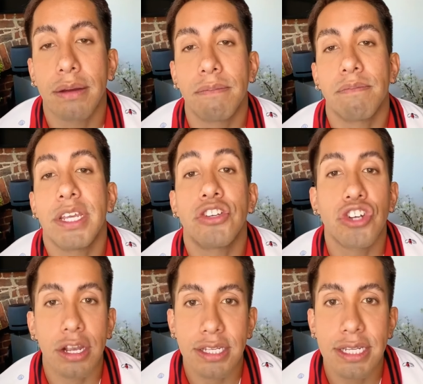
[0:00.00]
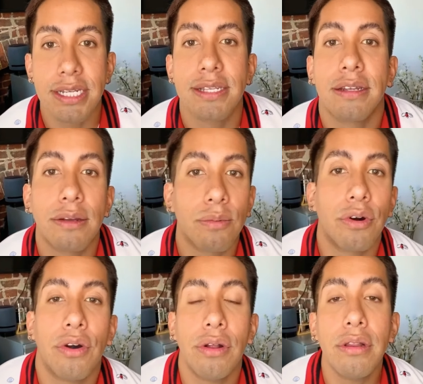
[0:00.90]
injustice in the
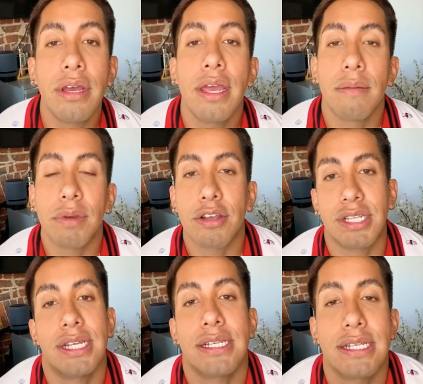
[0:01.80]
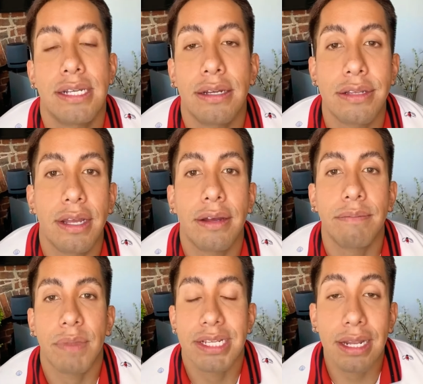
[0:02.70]
world because that's
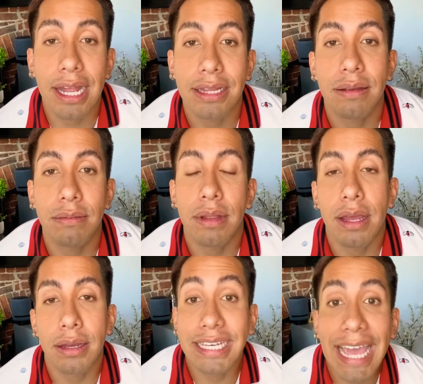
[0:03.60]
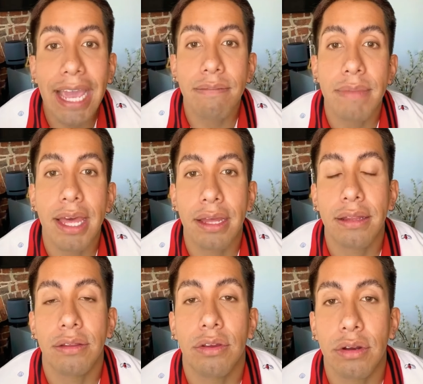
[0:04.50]
a Latin gay
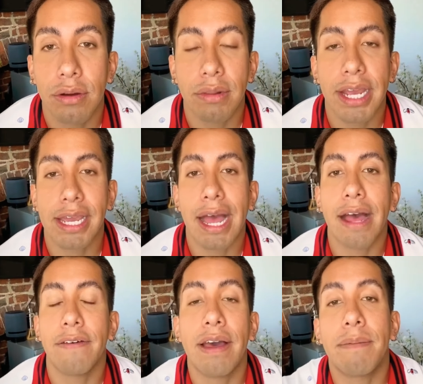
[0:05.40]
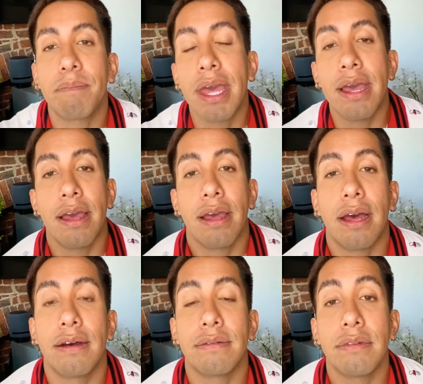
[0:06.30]
man, you know, like I
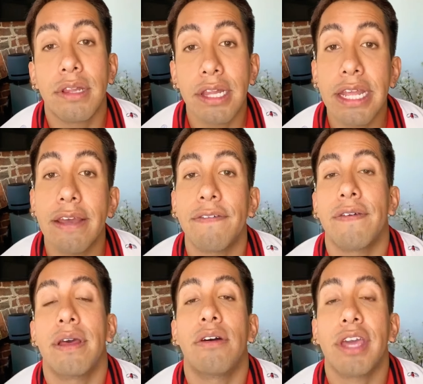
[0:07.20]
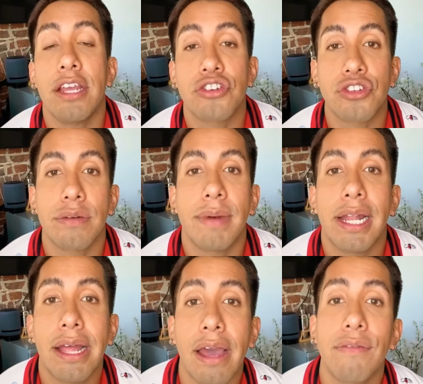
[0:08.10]
have lived occasions in my
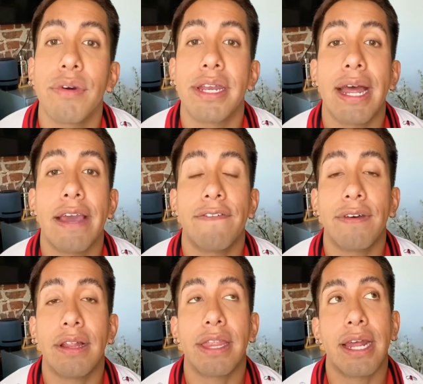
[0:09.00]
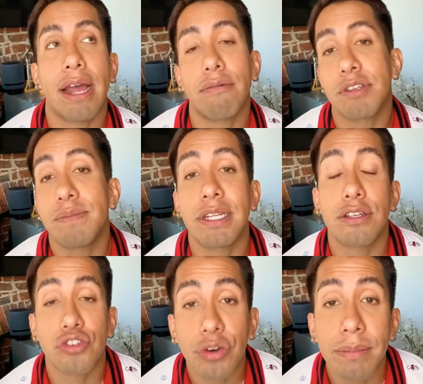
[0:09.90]
life when I felt that I was being
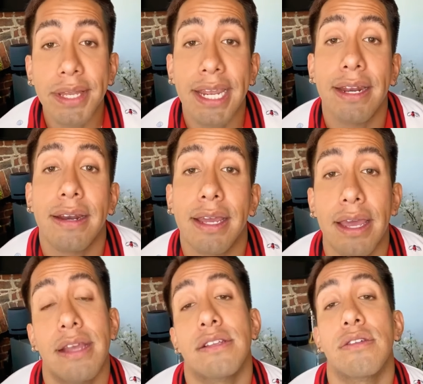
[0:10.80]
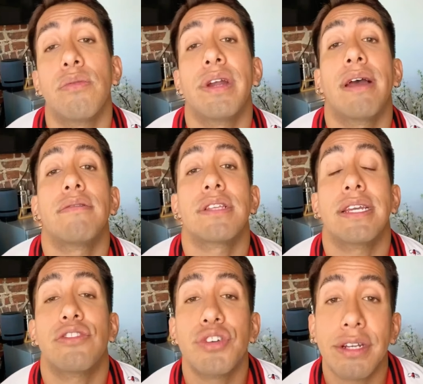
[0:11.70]
discriminated against or when I was
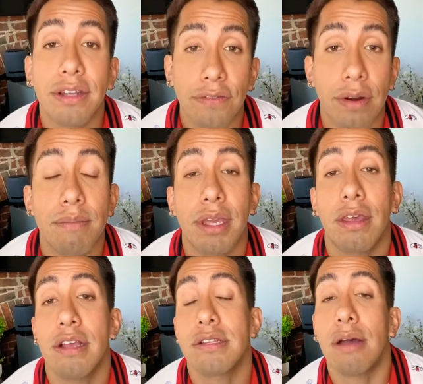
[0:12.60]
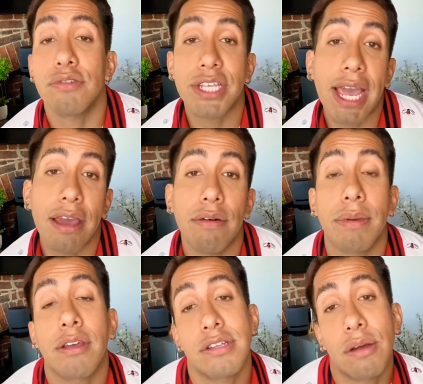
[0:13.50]
like treated different because I was gay or
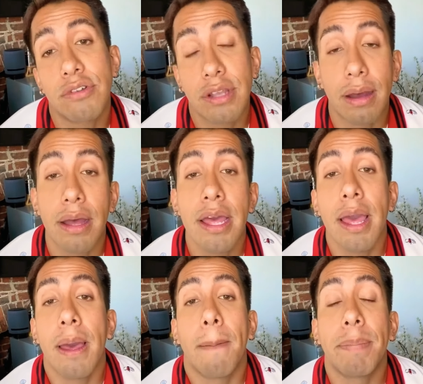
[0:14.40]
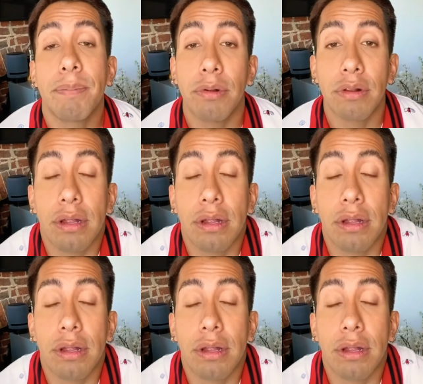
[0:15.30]
because I was people